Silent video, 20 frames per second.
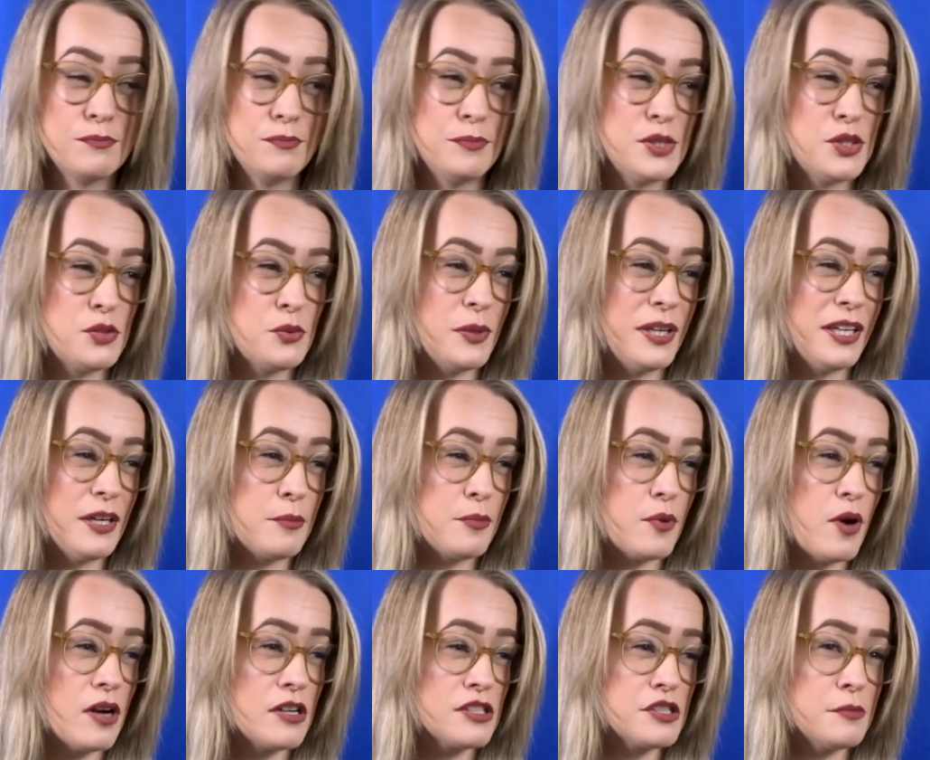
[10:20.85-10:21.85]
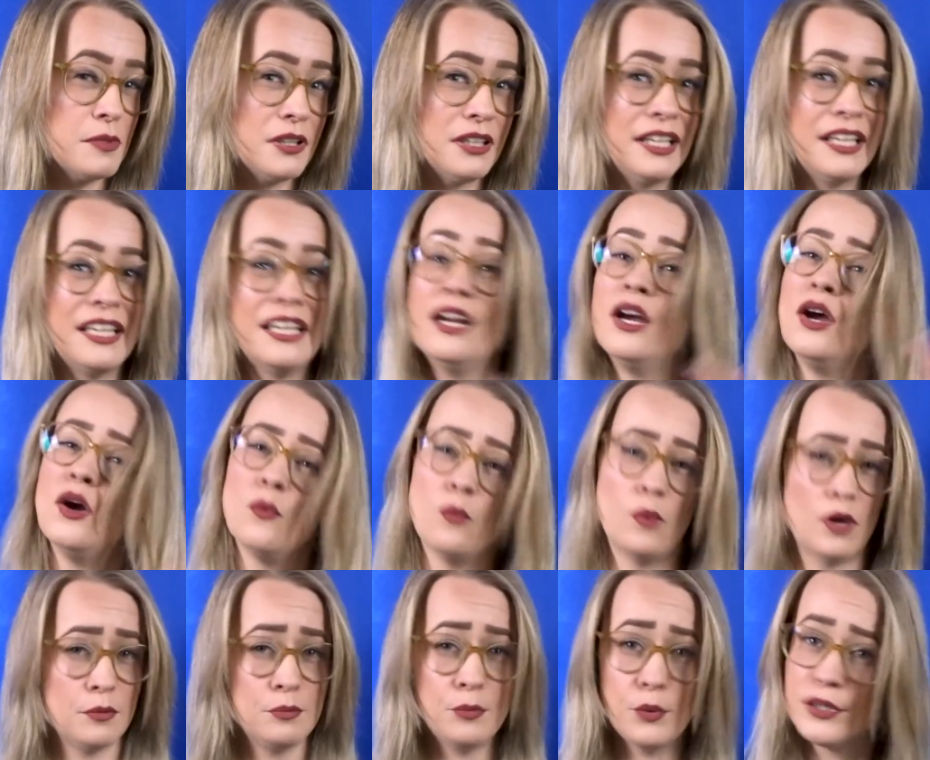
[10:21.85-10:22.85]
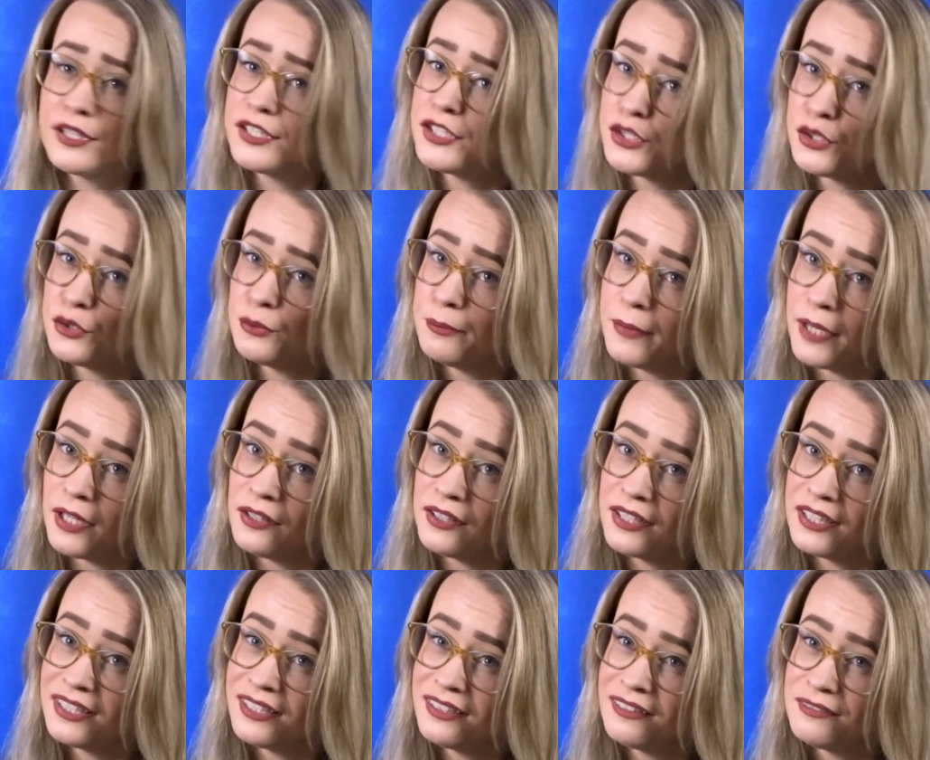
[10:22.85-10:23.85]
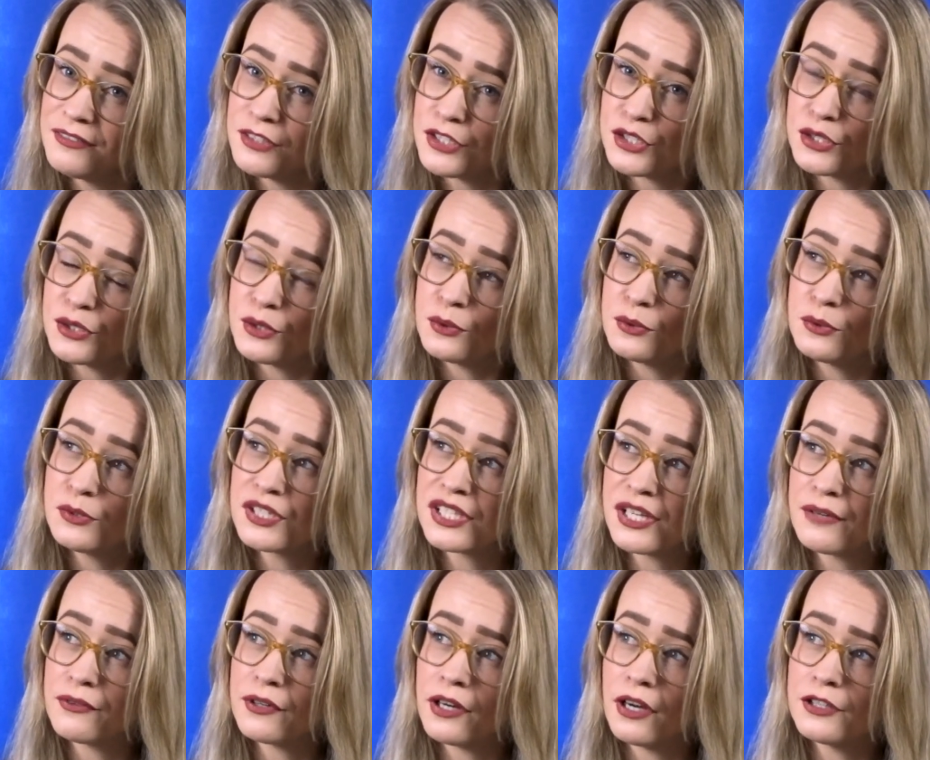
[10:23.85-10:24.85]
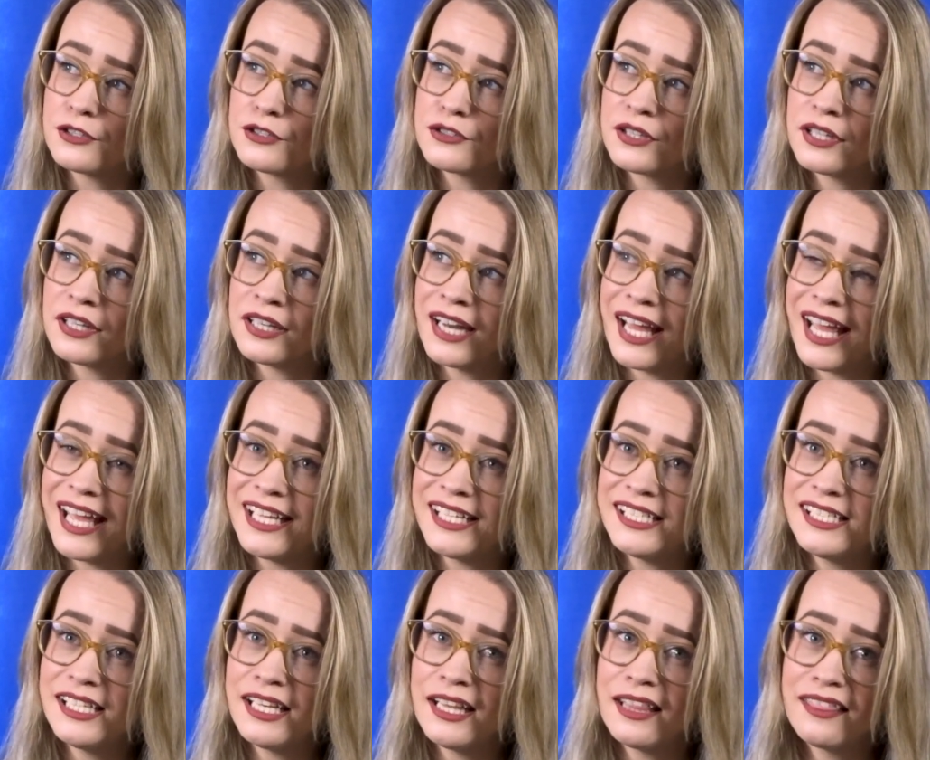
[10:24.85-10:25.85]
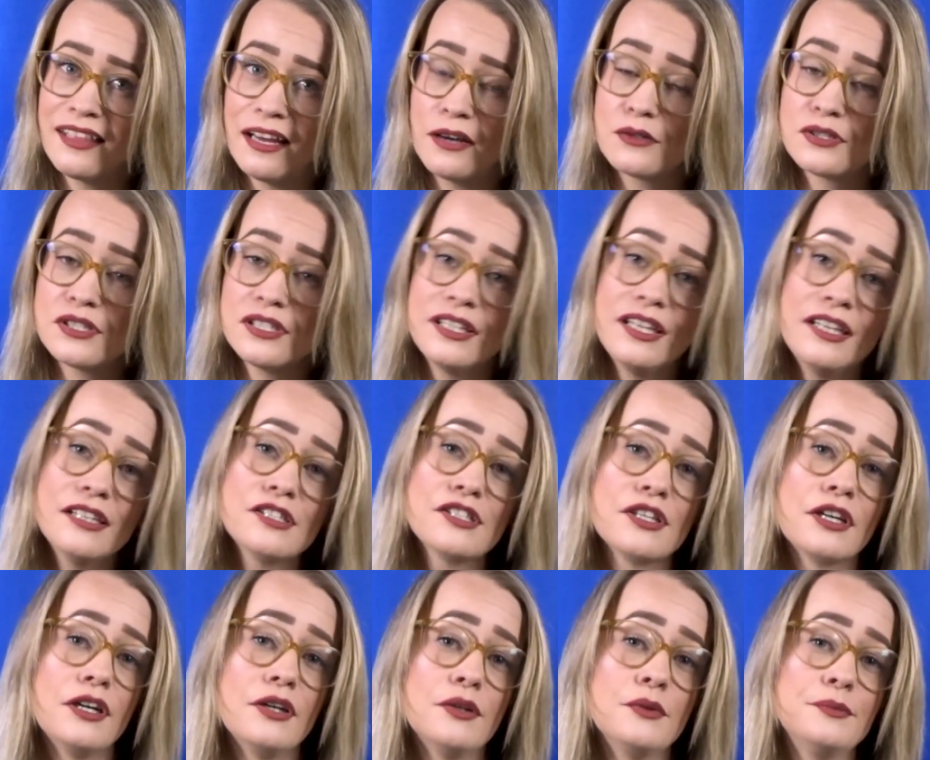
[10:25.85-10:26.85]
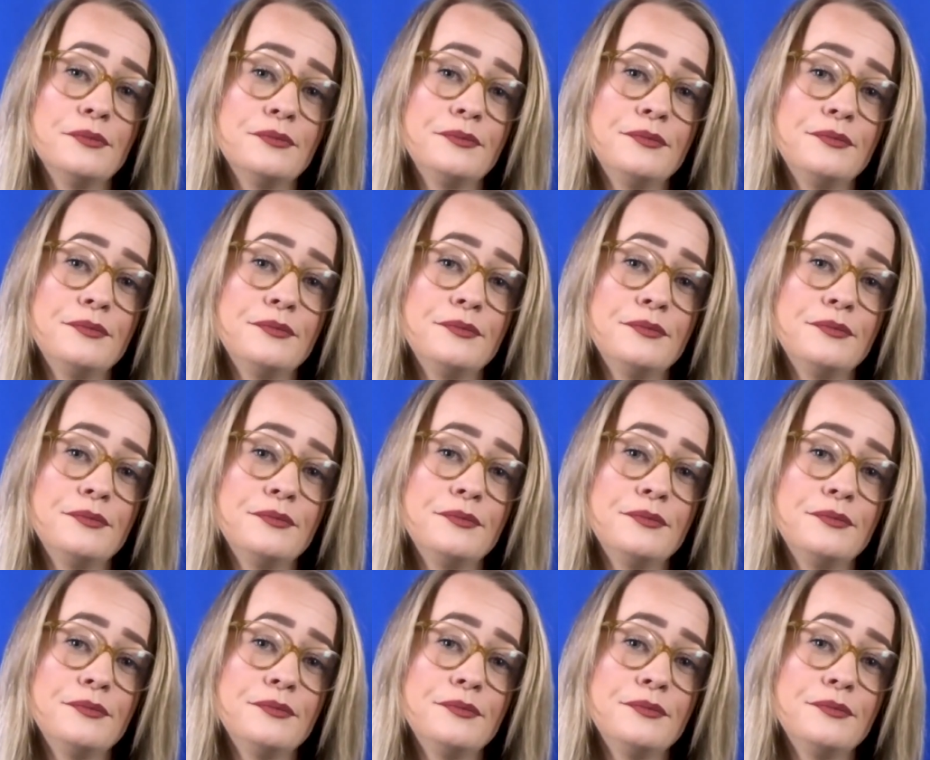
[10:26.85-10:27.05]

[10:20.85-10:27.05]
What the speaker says: between approximately 1.2 million to 780,000 years ago.